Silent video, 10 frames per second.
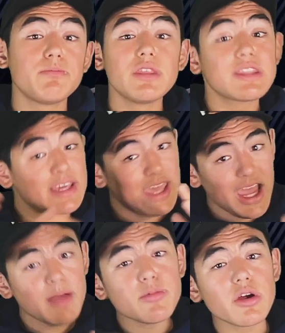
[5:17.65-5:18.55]
The
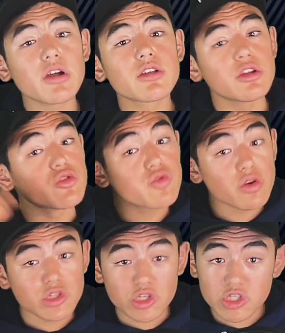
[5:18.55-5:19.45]
camera
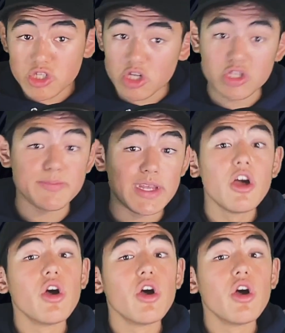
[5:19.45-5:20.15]
controls your shutter speed.